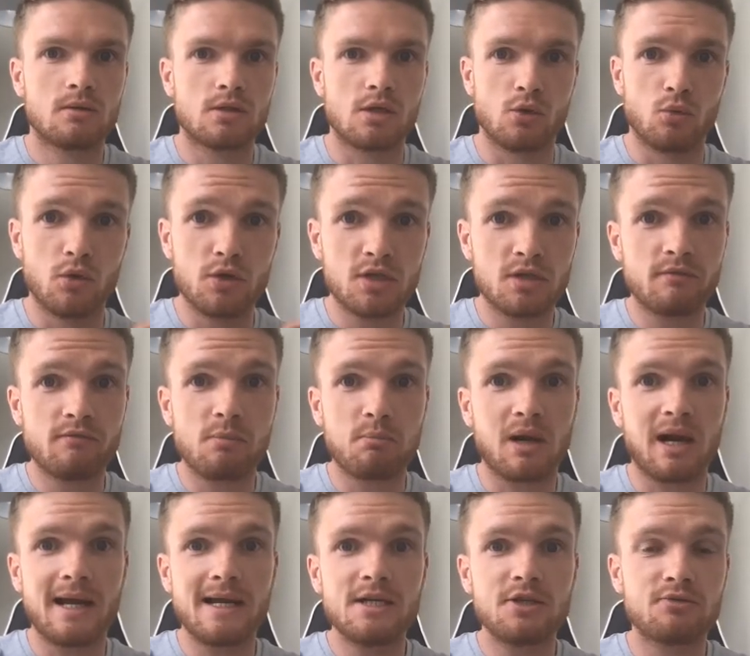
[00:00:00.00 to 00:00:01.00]
So once you've
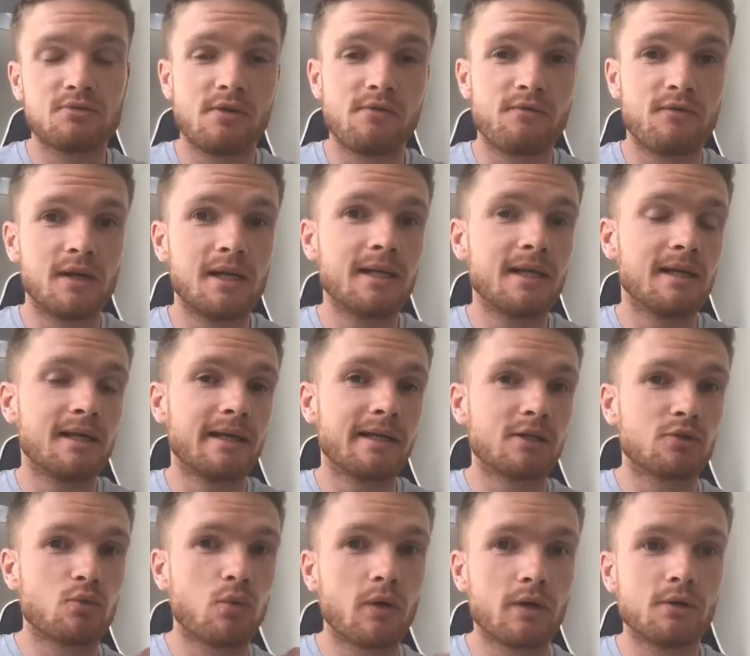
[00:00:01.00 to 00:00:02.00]
placed your affiliate
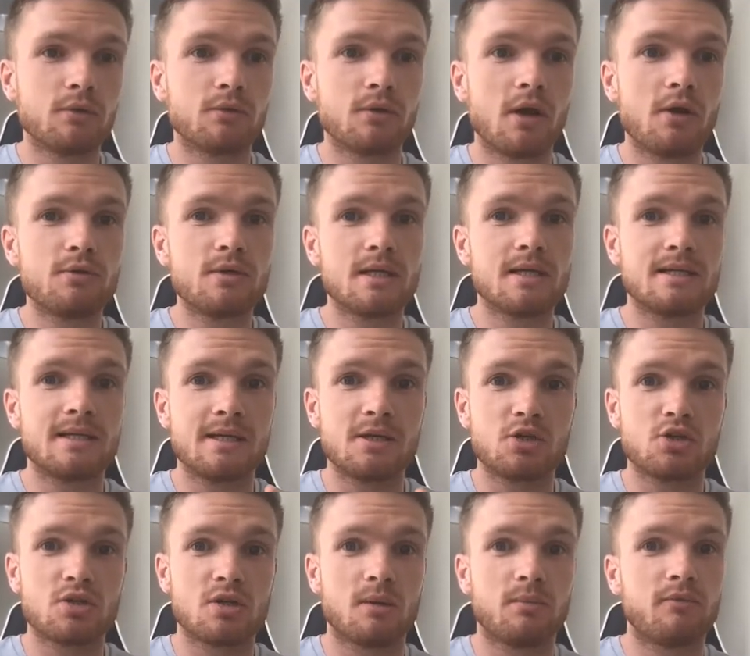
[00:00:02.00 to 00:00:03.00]
links, what you'll notice in
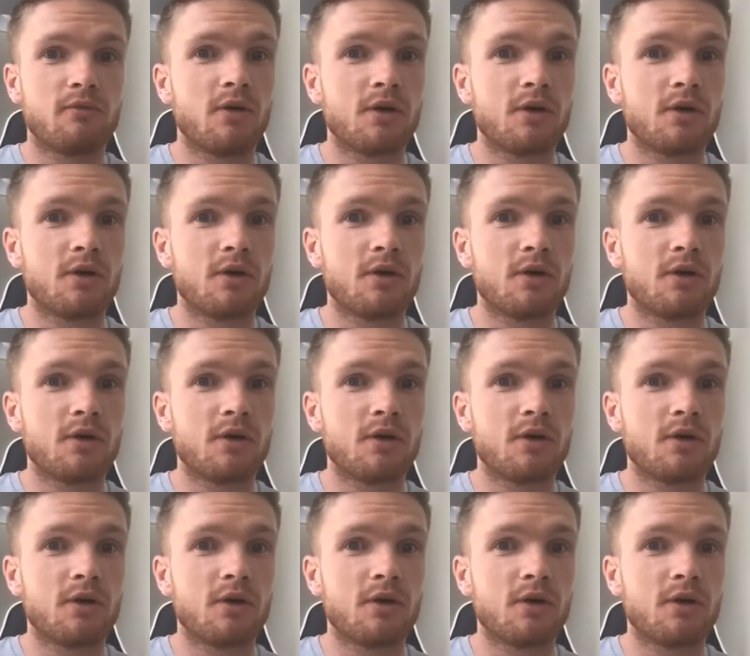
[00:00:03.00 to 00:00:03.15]
your Shopify